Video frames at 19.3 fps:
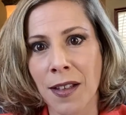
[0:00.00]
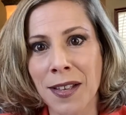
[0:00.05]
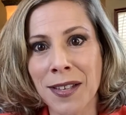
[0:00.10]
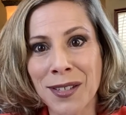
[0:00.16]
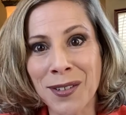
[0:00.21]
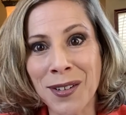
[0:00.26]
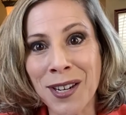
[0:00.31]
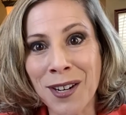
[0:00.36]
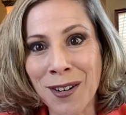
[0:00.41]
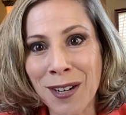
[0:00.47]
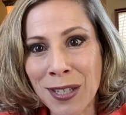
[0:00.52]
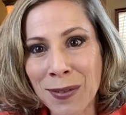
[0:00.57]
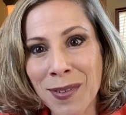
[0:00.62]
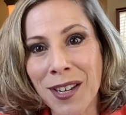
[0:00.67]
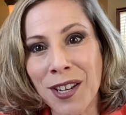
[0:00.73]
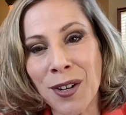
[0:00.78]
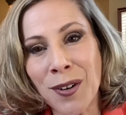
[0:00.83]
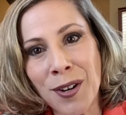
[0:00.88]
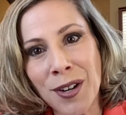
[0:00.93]
So here's
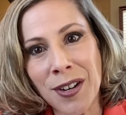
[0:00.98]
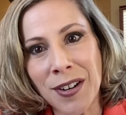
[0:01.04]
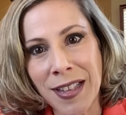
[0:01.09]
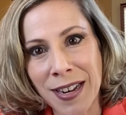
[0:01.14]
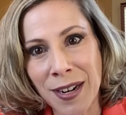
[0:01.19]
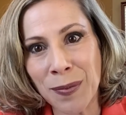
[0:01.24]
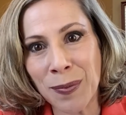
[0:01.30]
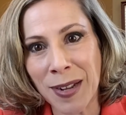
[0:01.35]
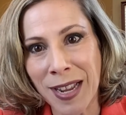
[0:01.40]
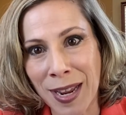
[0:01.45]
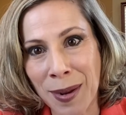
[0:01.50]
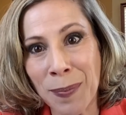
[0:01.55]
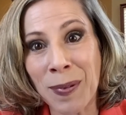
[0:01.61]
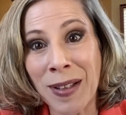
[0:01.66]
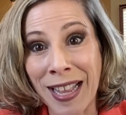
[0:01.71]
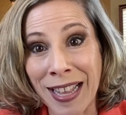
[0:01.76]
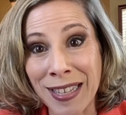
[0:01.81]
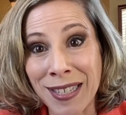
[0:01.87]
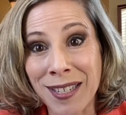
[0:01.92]
what your United Way
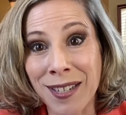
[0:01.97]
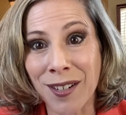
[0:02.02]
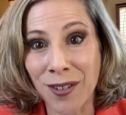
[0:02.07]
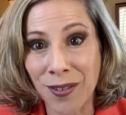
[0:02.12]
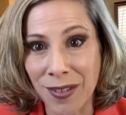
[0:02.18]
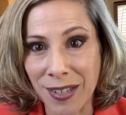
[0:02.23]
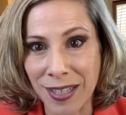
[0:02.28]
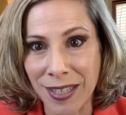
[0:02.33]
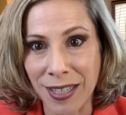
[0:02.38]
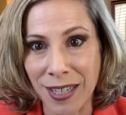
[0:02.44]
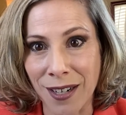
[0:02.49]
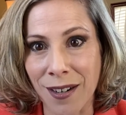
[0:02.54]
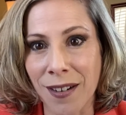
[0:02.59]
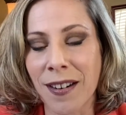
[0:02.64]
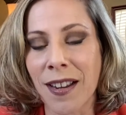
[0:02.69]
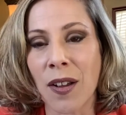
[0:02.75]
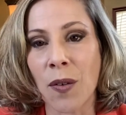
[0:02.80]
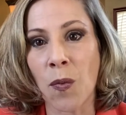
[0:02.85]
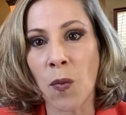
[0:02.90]
plans to do this
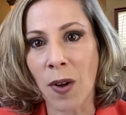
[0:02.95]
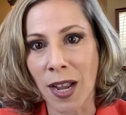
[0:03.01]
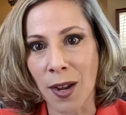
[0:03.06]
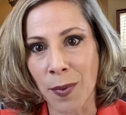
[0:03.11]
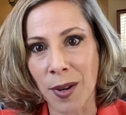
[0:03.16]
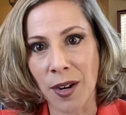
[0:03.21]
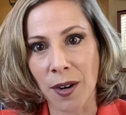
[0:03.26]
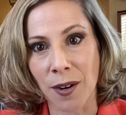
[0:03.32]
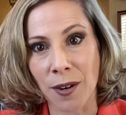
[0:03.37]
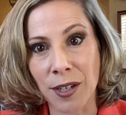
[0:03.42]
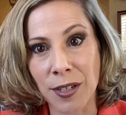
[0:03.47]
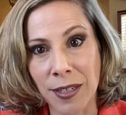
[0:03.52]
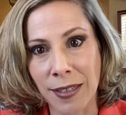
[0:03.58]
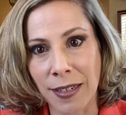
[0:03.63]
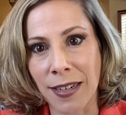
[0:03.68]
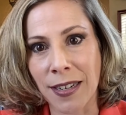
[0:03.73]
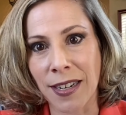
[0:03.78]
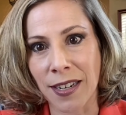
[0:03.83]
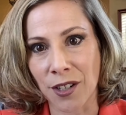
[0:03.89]
year and why we
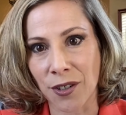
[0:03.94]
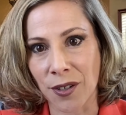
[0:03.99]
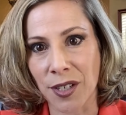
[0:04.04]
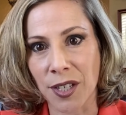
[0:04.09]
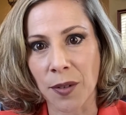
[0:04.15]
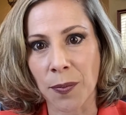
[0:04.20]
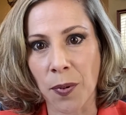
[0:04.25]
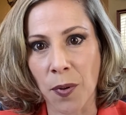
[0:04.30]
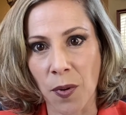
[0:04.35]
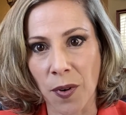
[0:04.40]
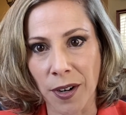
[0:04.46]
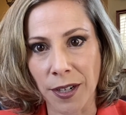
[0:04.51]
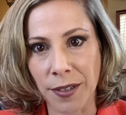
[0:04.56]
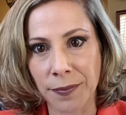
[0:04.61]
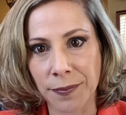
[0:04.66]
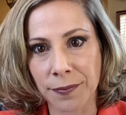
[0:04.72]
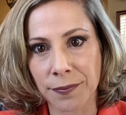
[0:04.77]
urgently need your support.